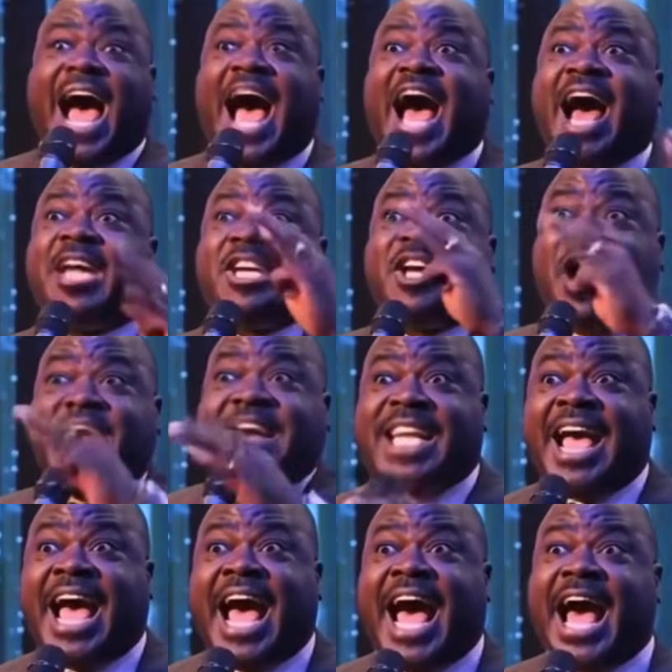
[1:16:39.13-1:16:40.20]
asked that we
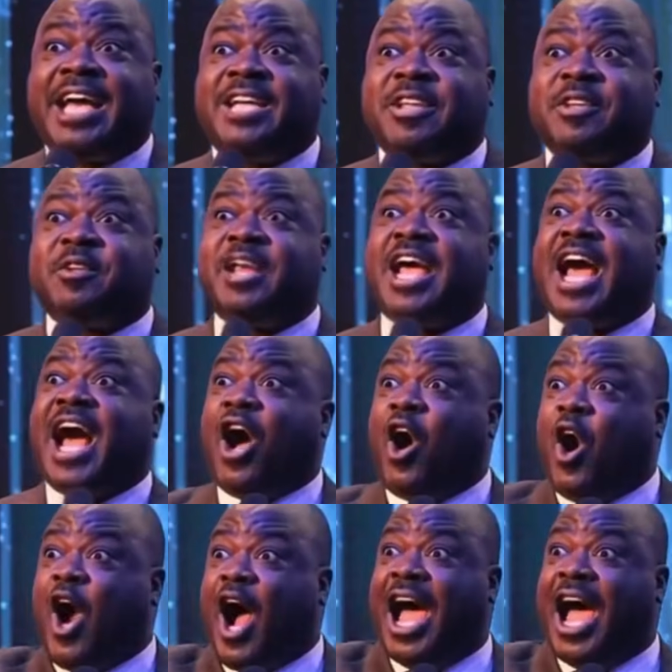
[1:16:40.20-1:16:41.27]
invite